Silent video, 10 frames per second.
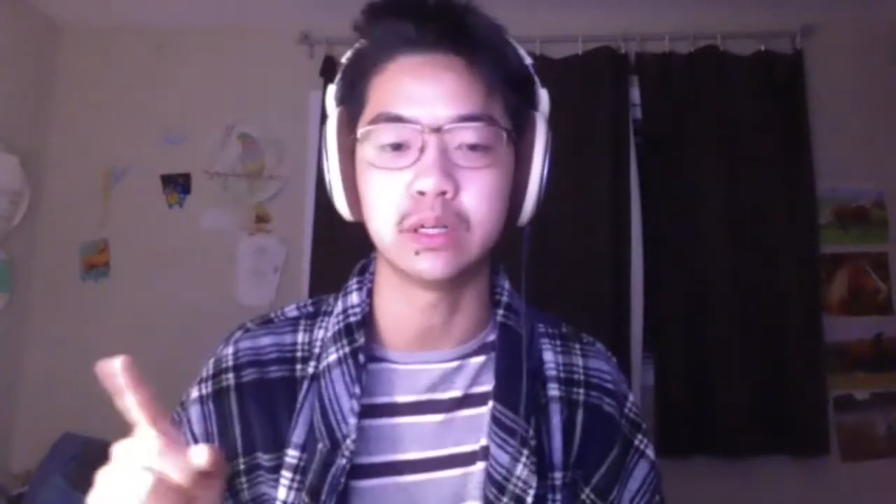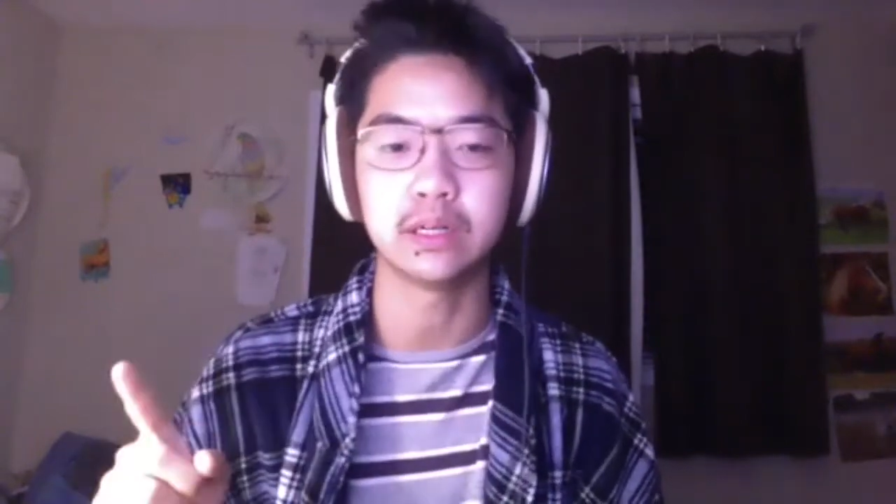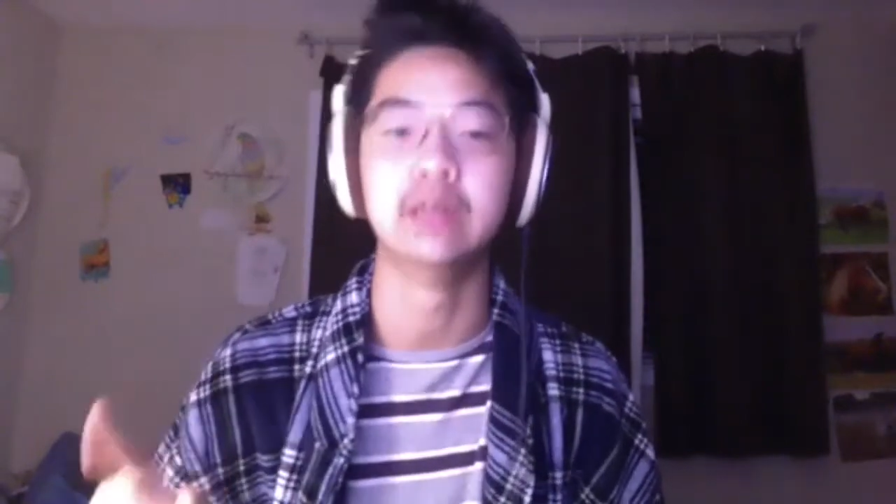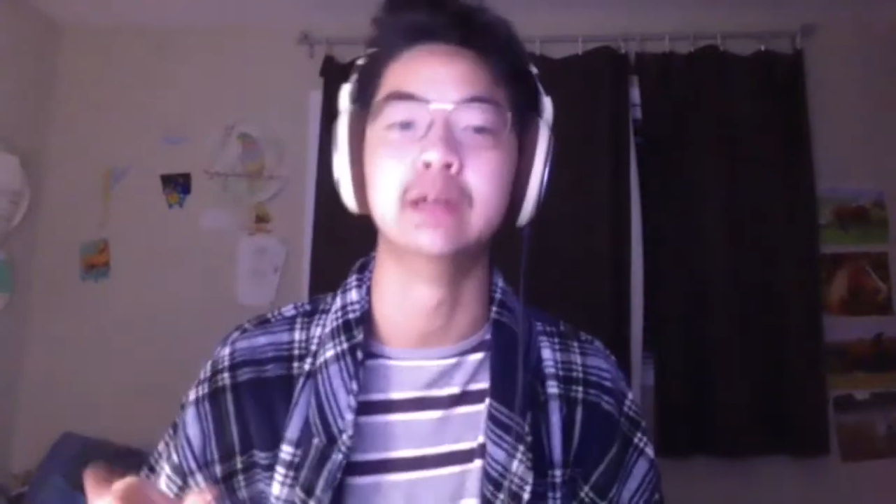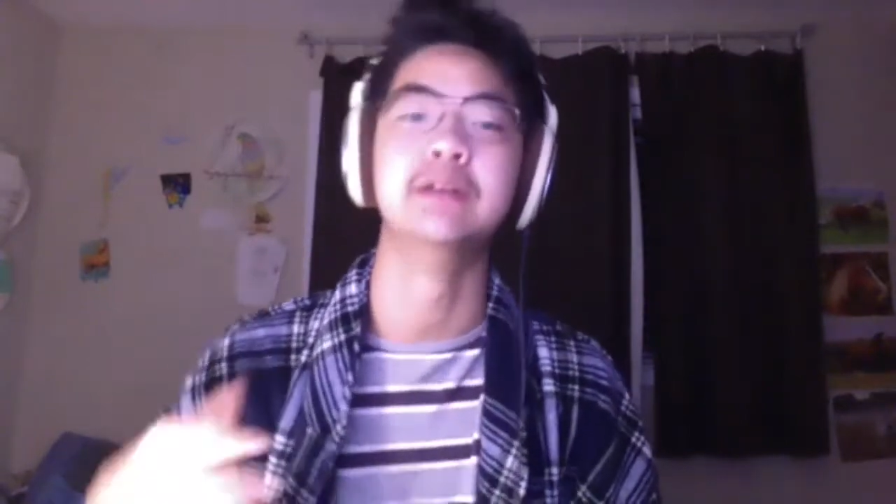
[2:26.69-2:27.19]

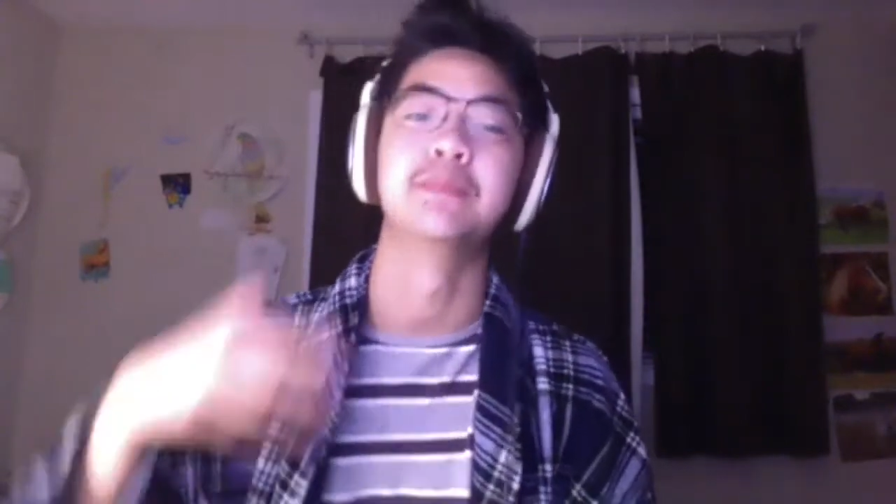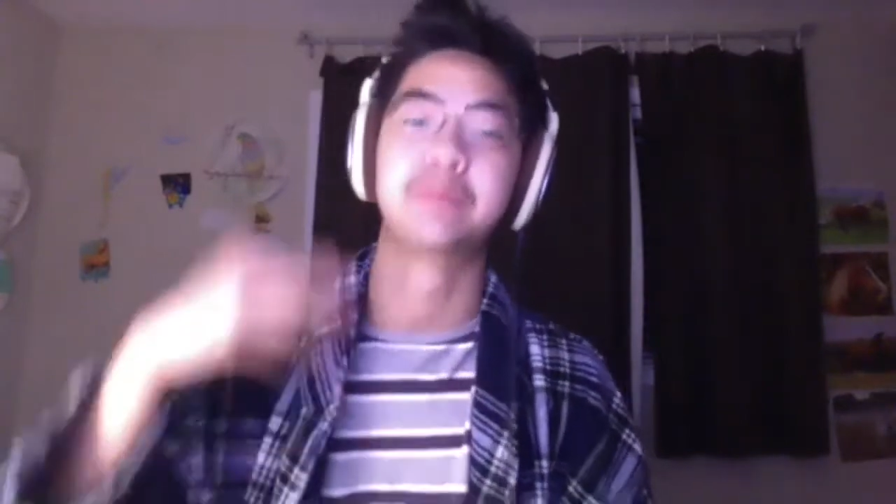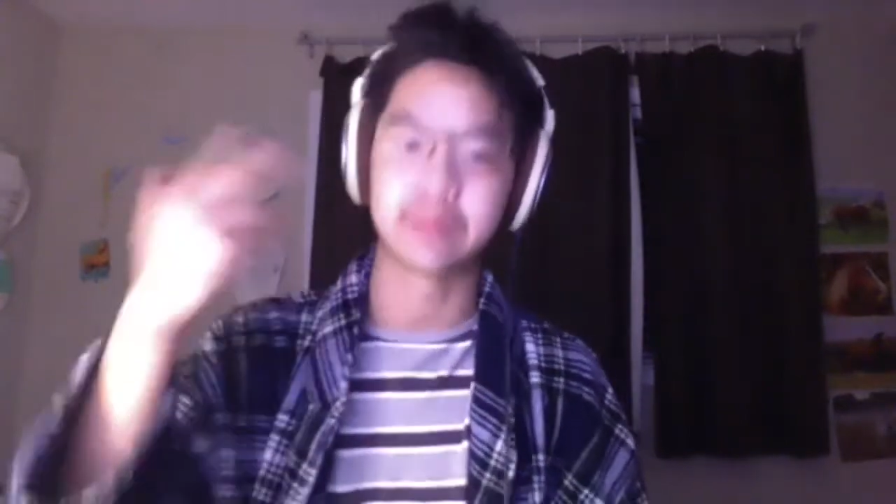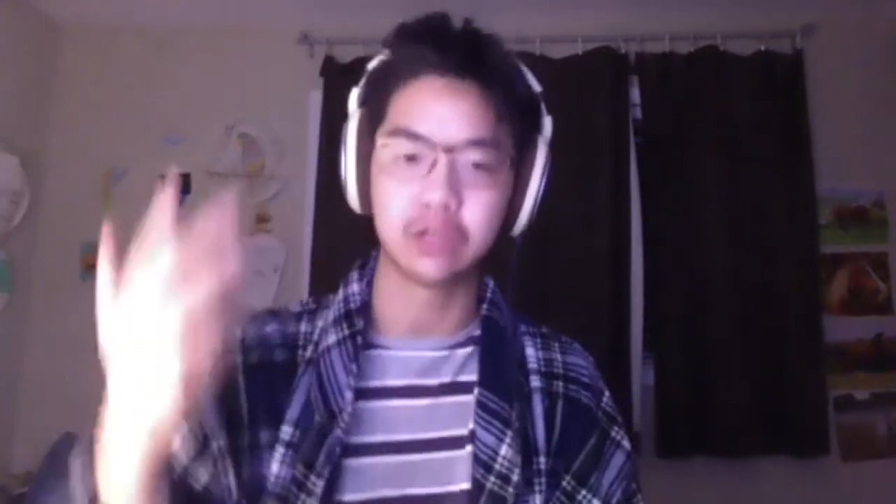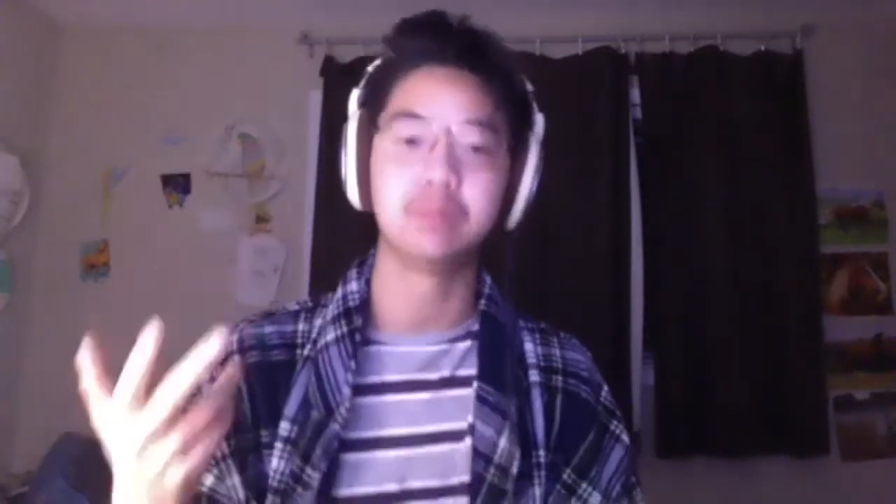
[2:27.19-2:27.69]
That's
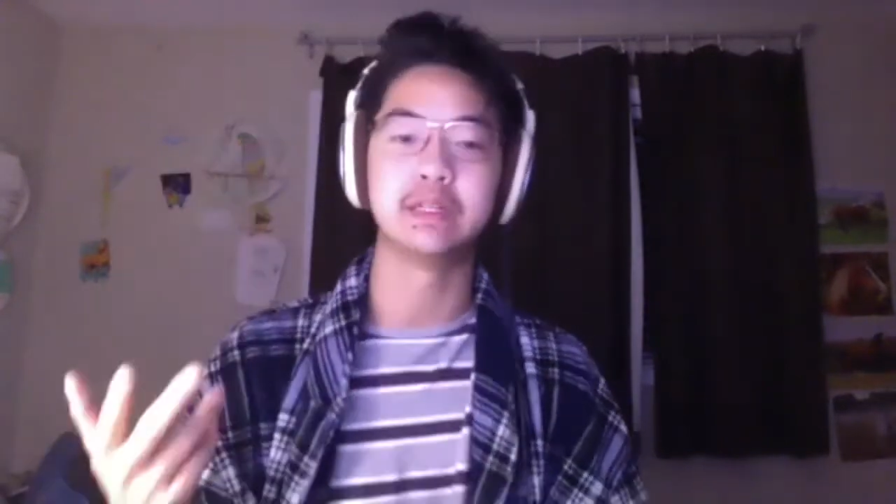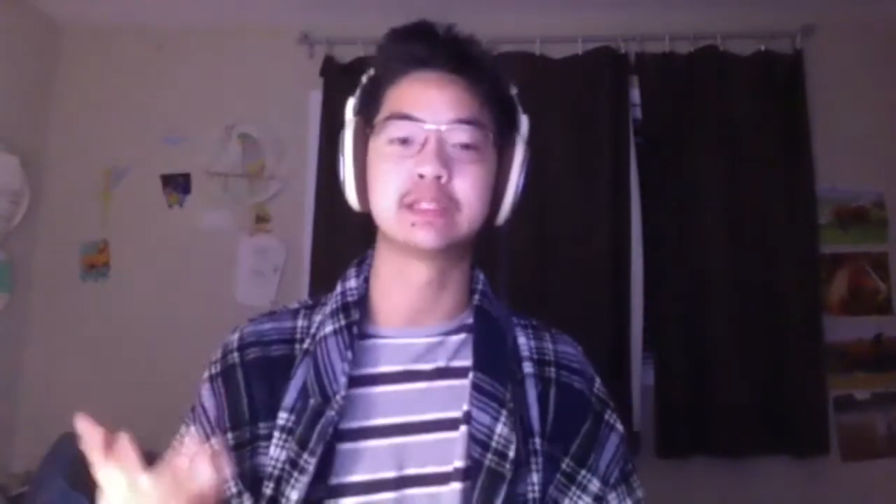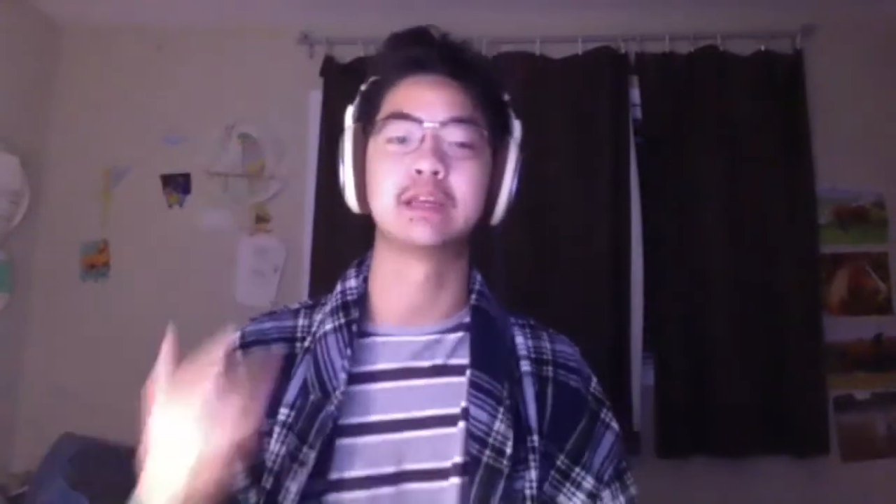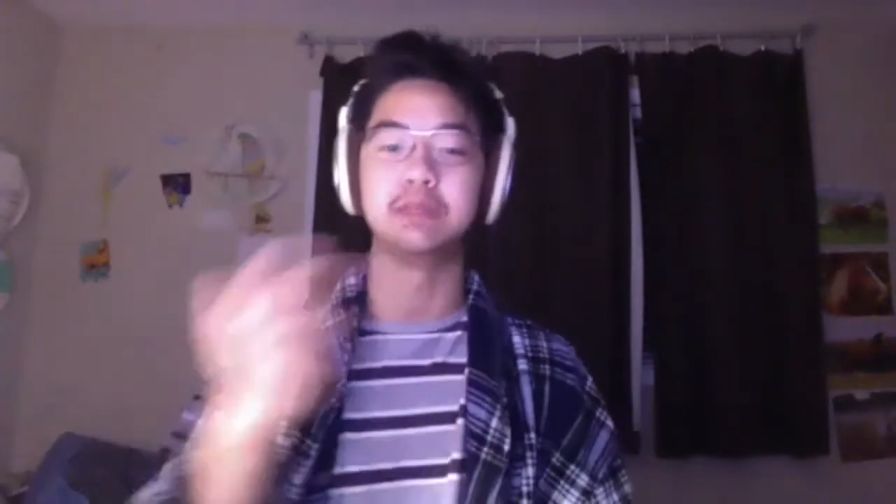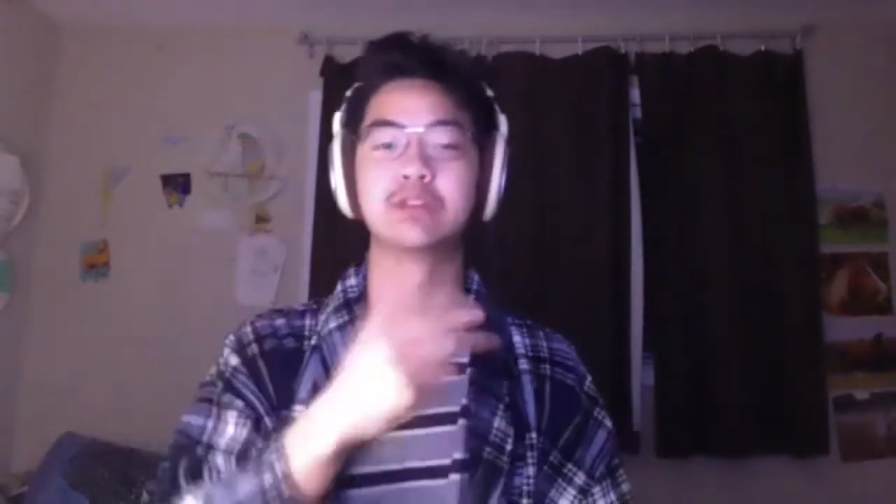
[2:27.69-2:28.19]
about